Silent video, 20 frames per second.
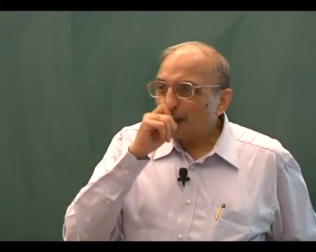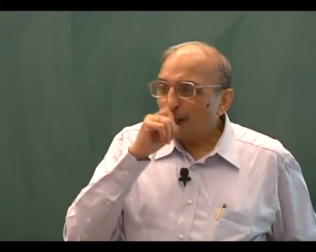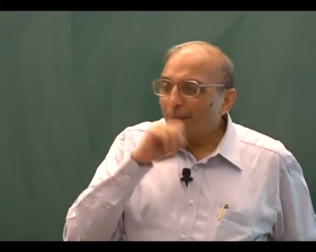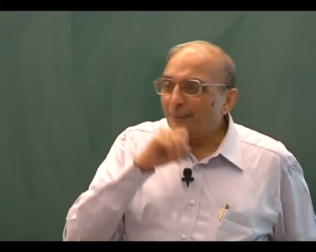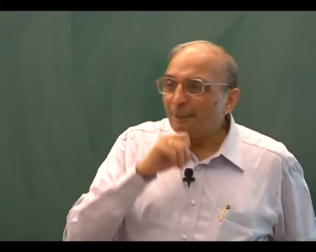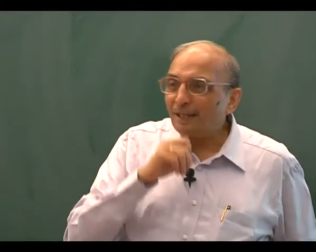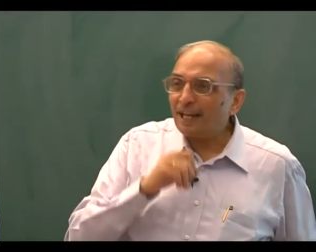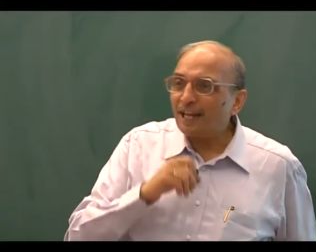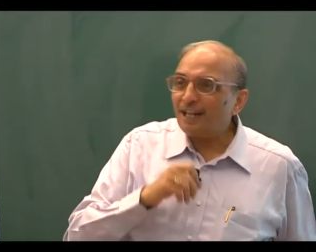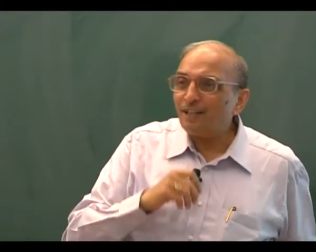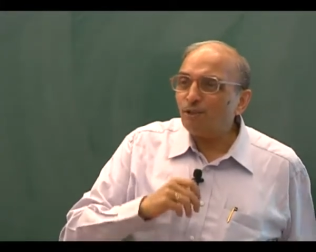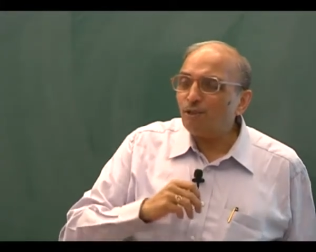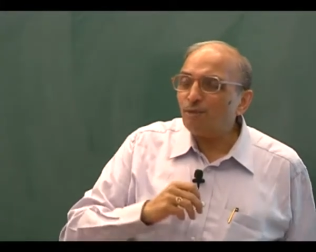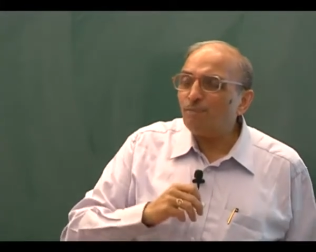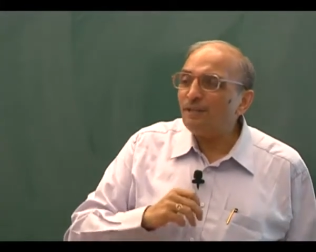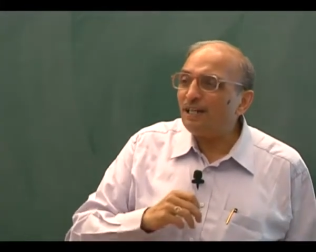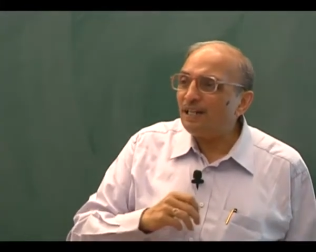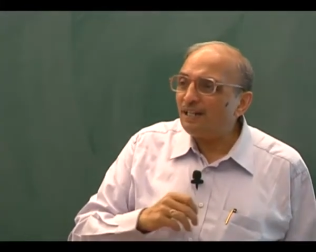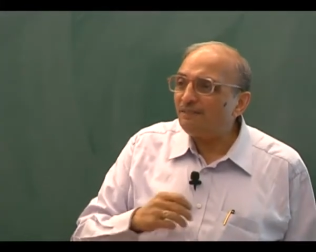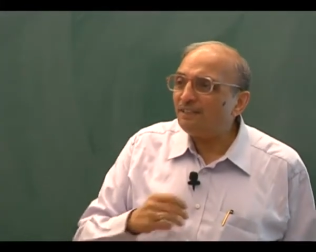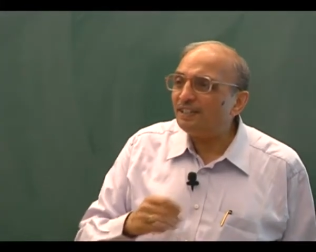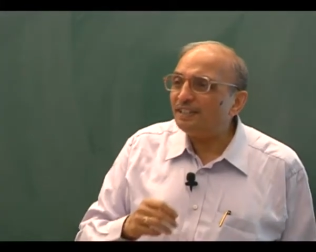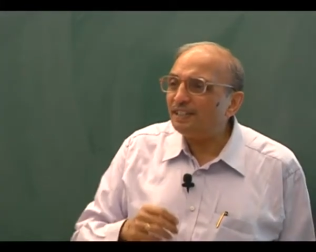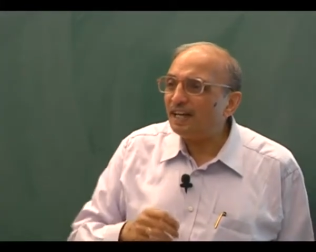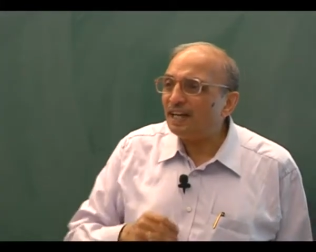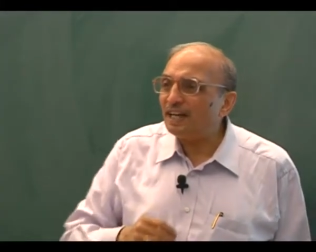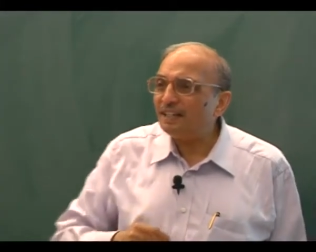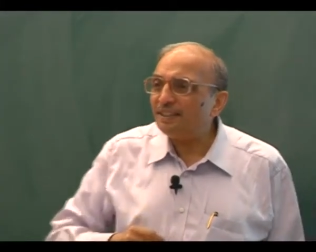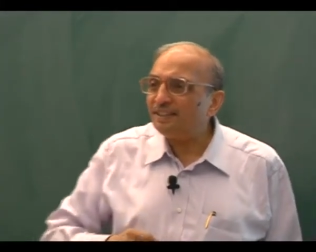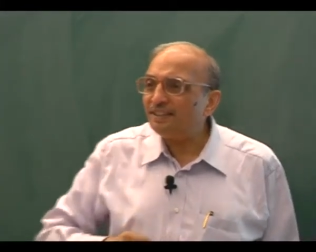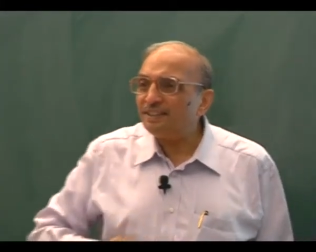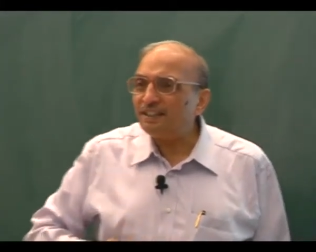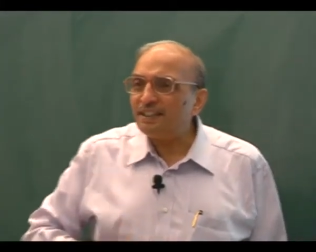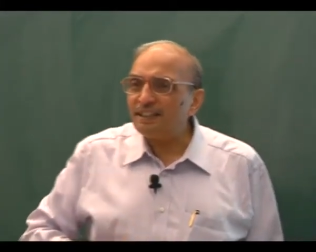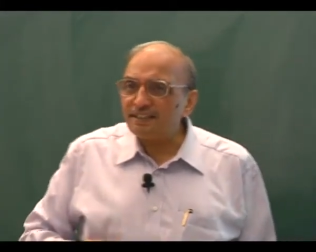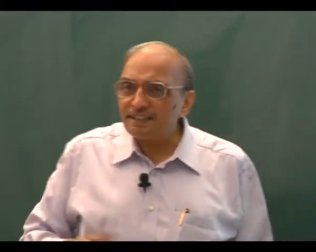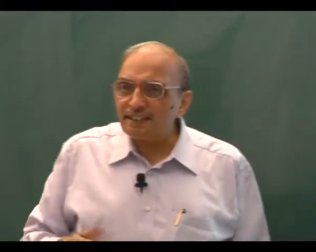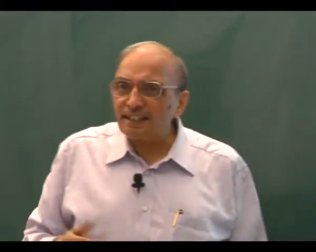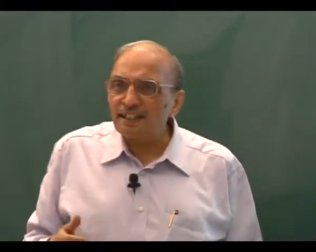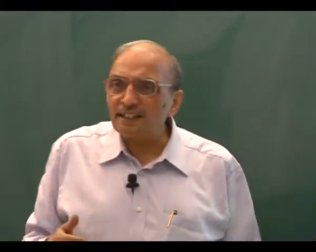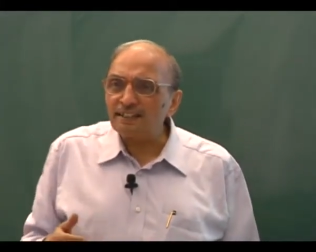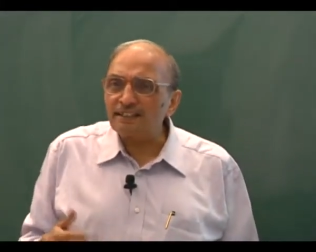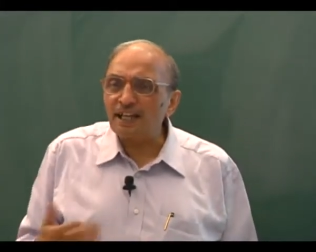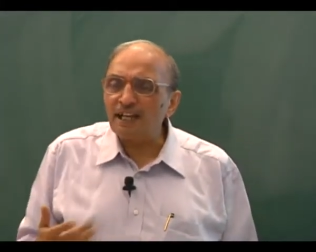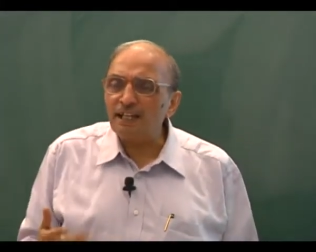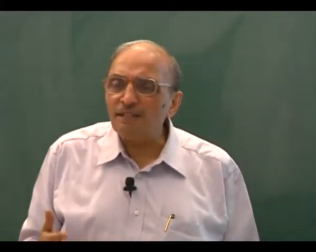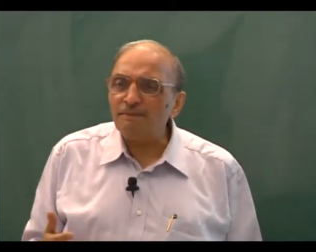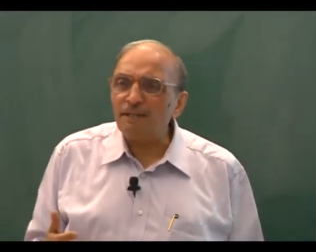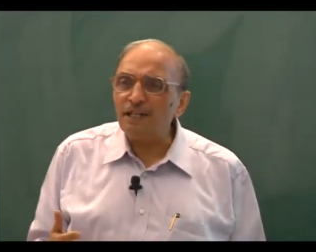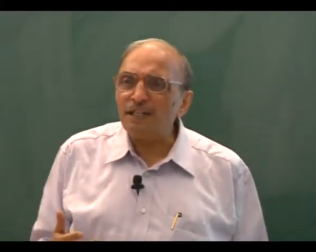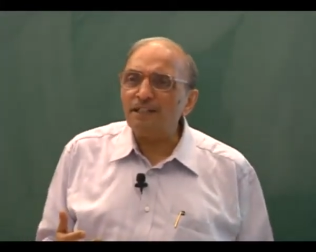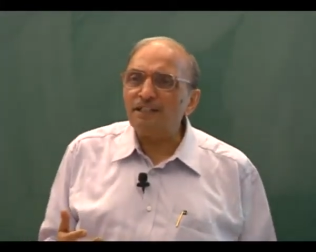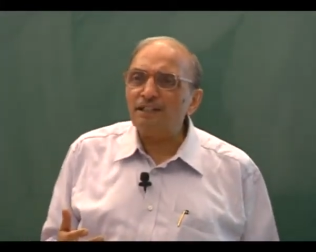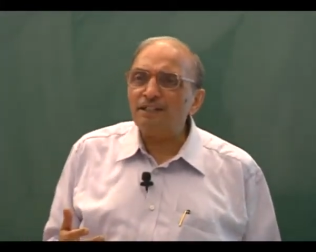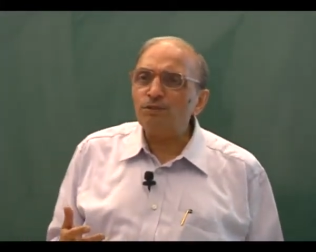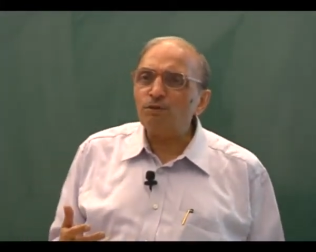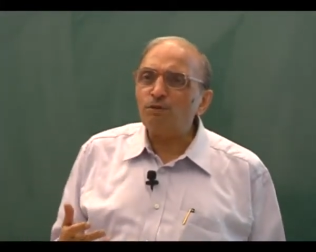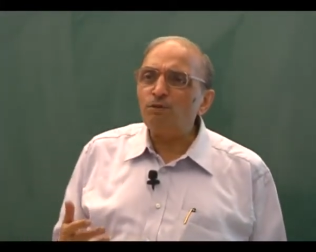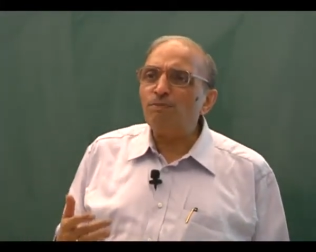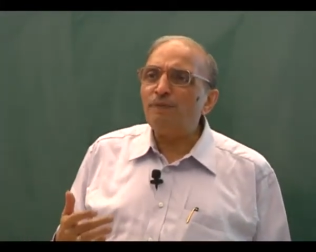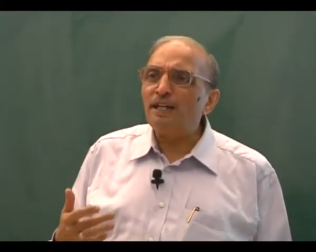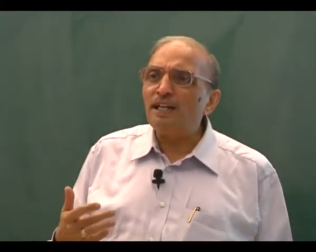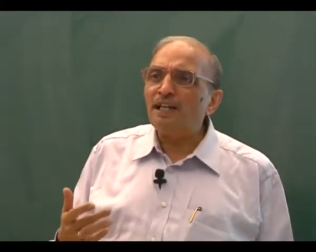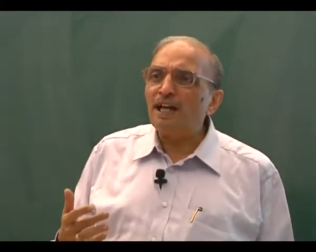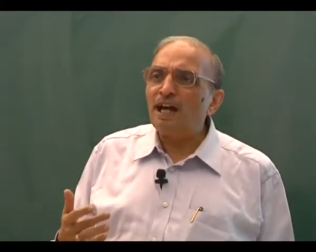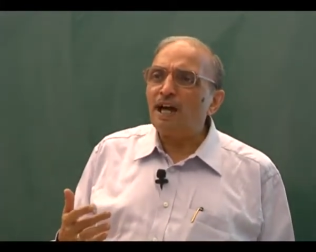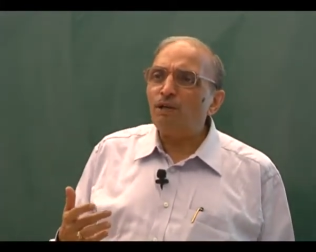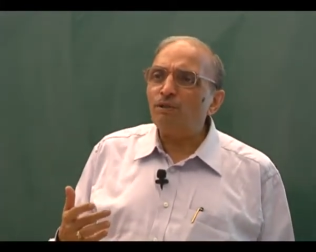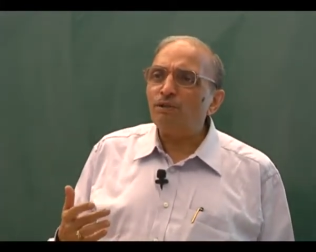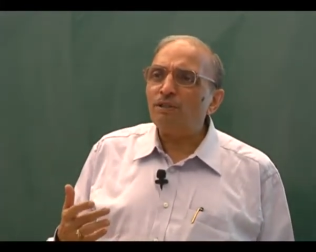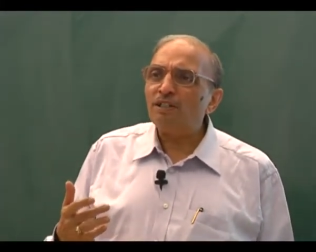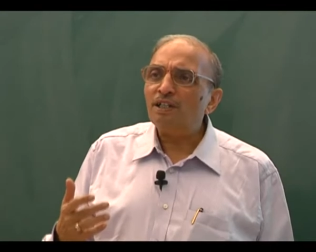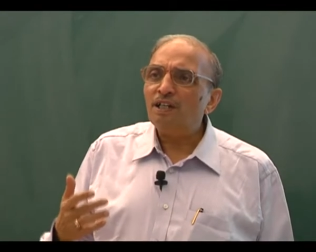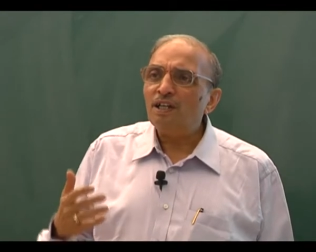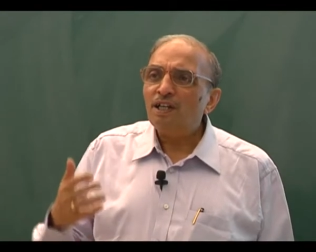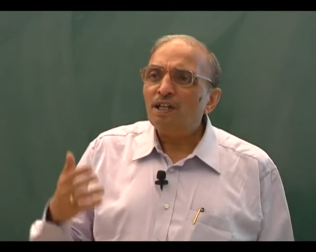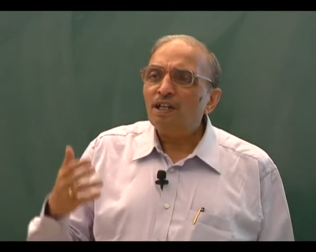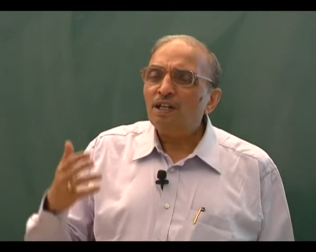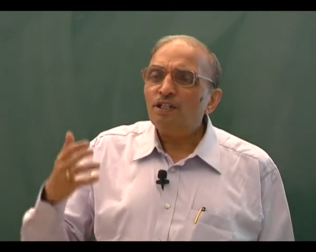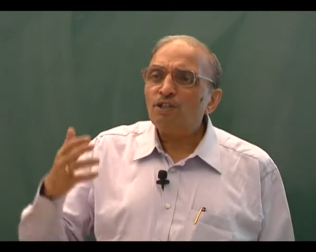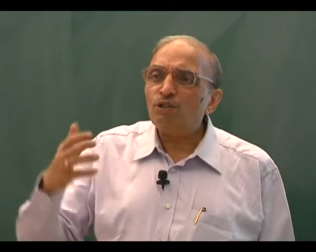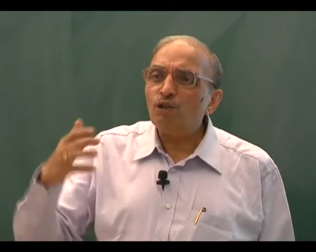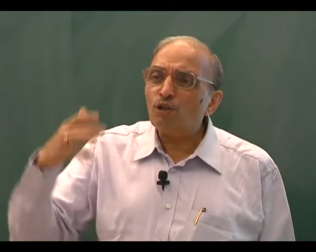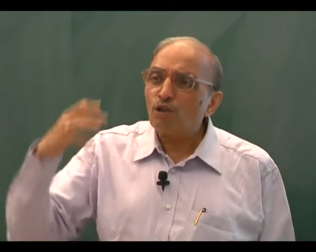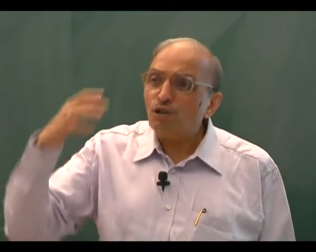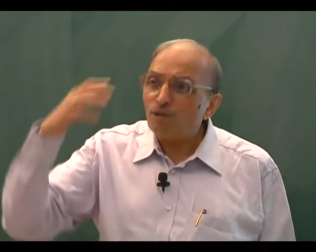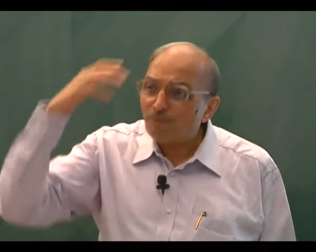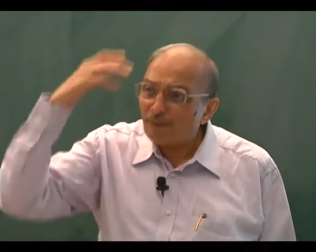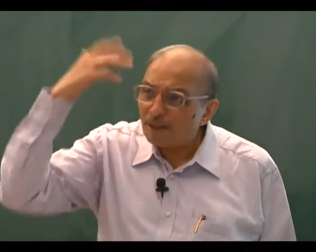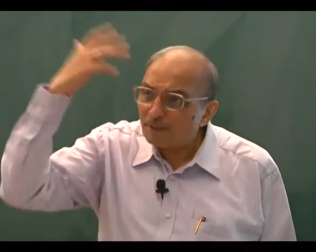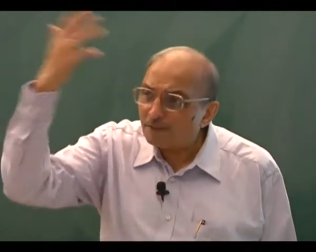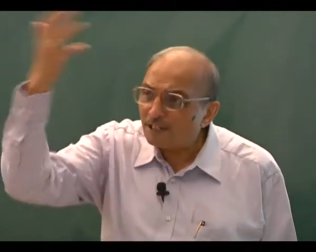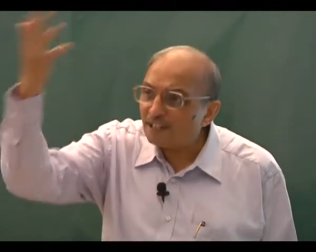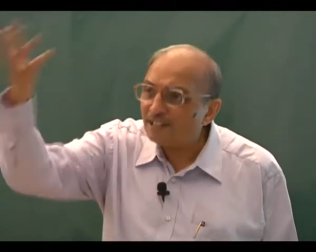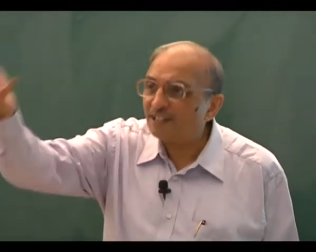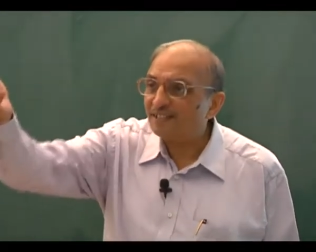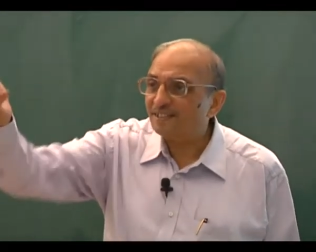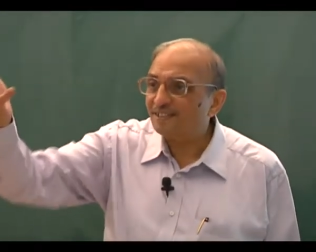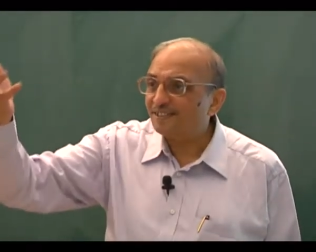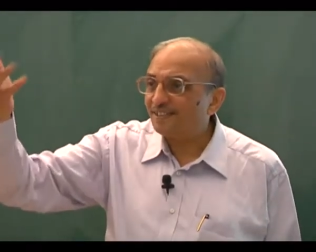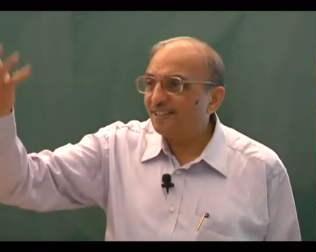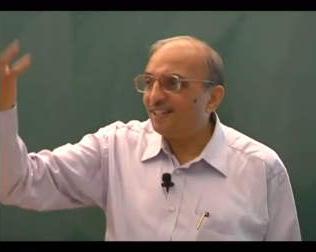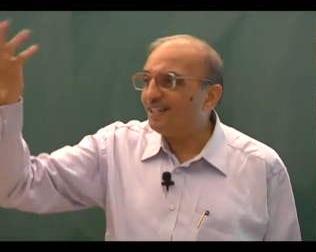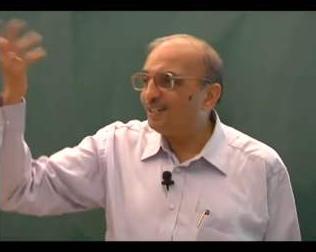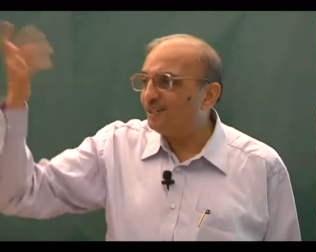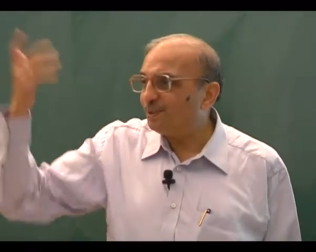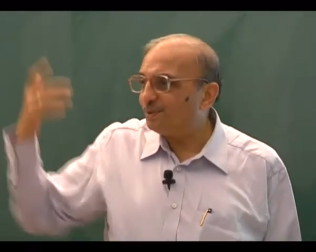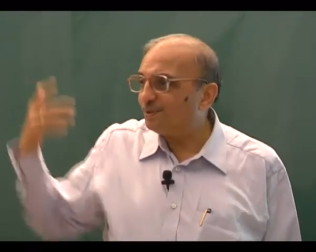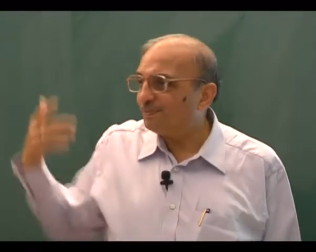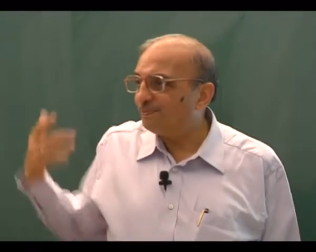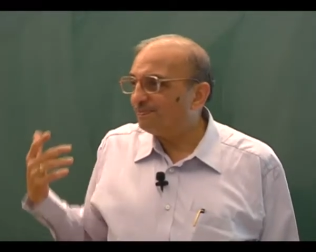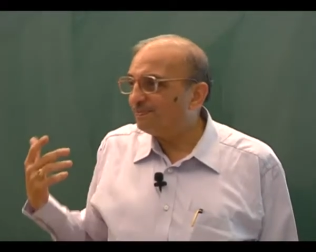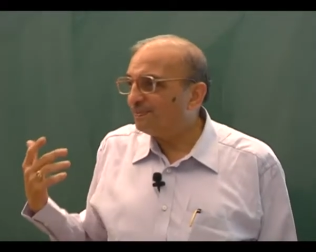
But I don't believe in that, it's an assignment to bring out your own memories in you.